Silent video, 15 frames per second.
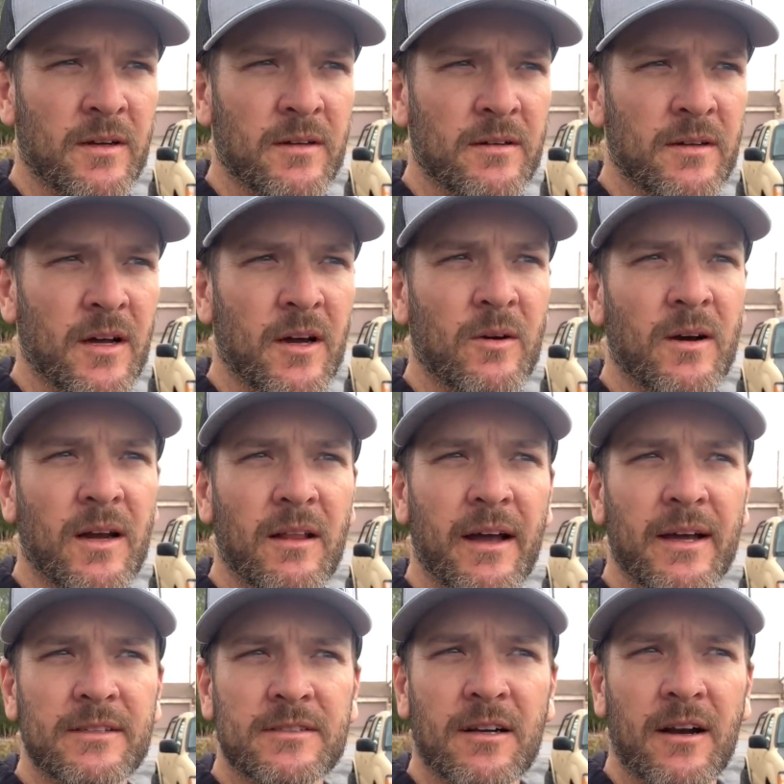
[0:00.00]
no, I
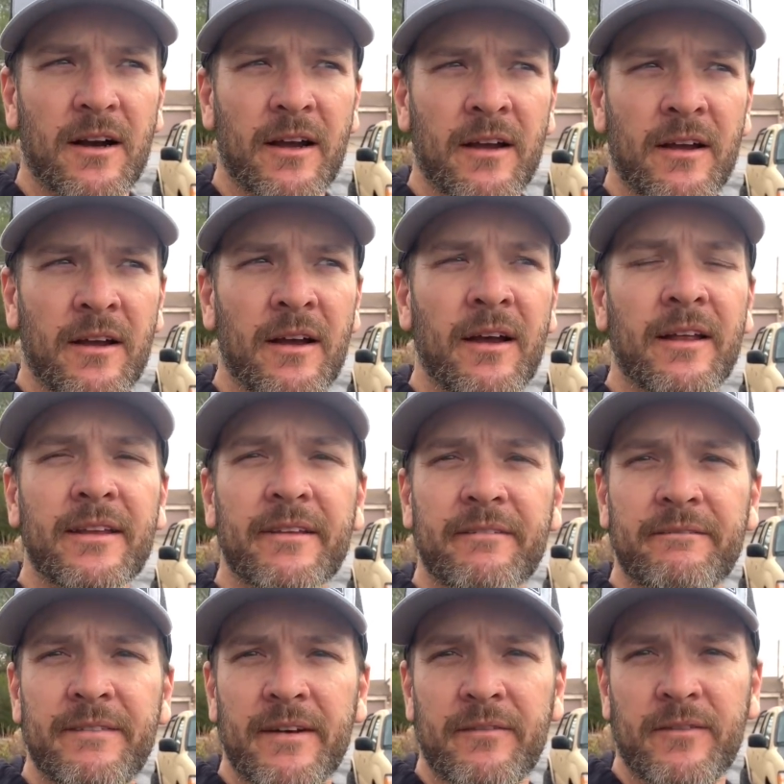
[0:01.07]
lied, sorry. I think the
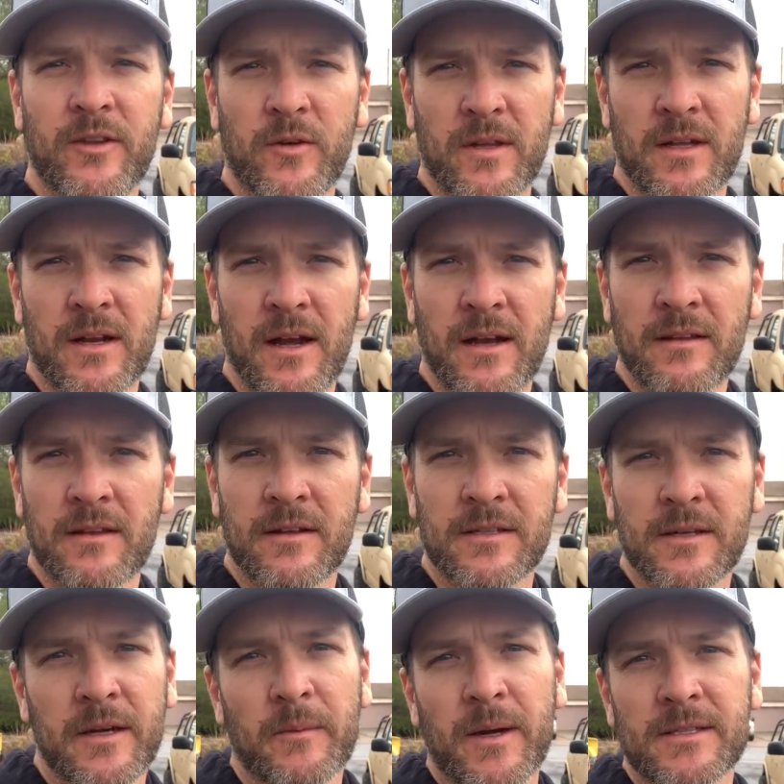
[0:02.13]
5th through the 9th.
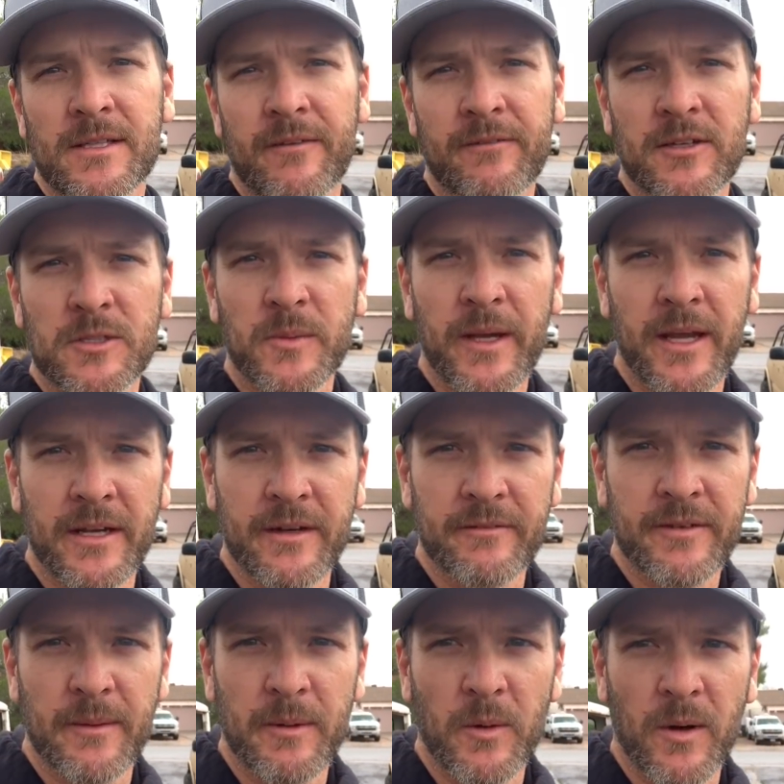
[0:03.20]
Anyway, it's that first weekend in
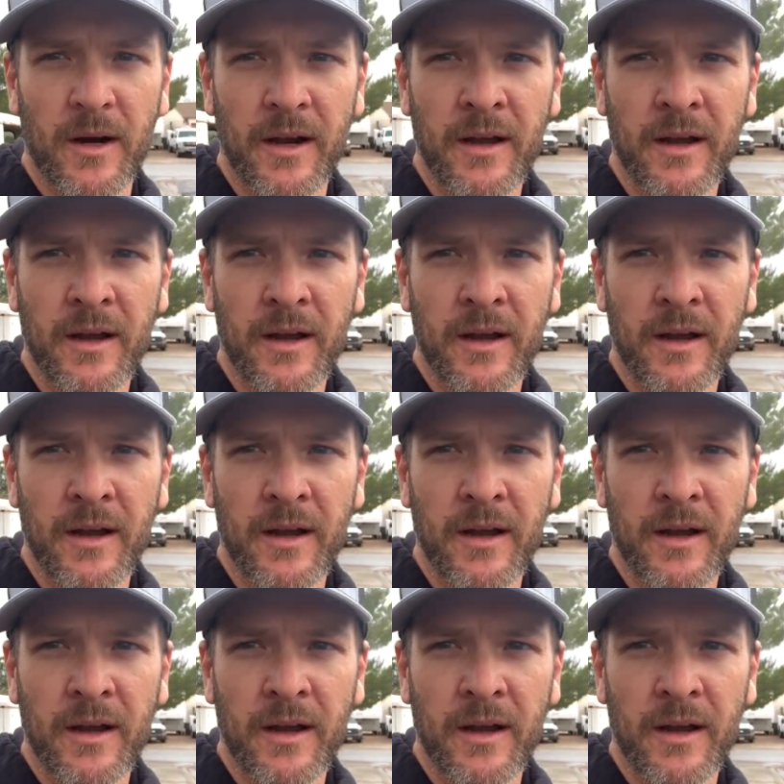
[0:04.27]
February.